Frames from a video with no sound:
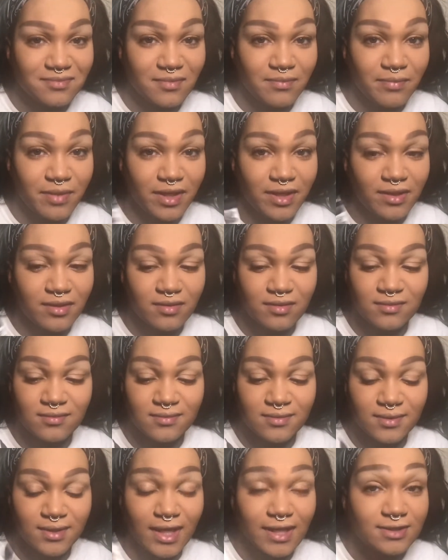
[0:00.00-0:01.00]
but
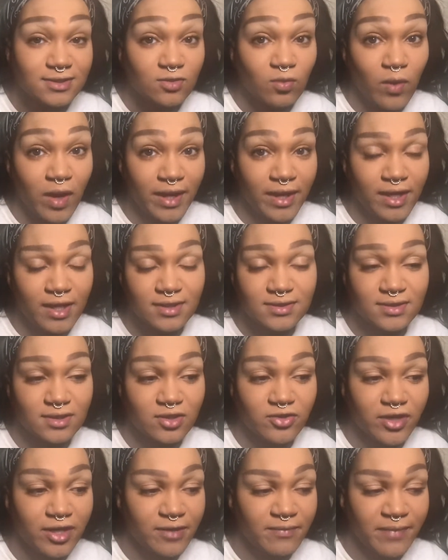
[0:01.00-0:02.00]
it's white, it's a
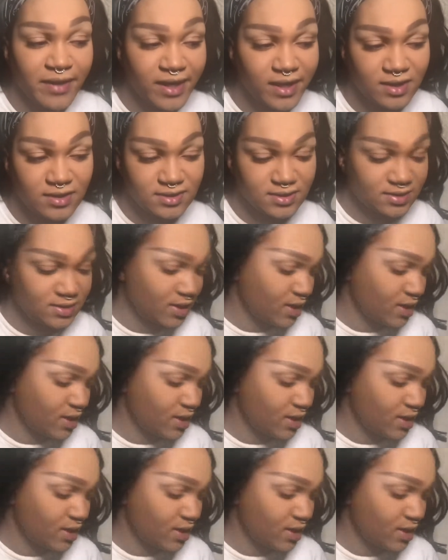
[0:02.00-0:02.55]
great base.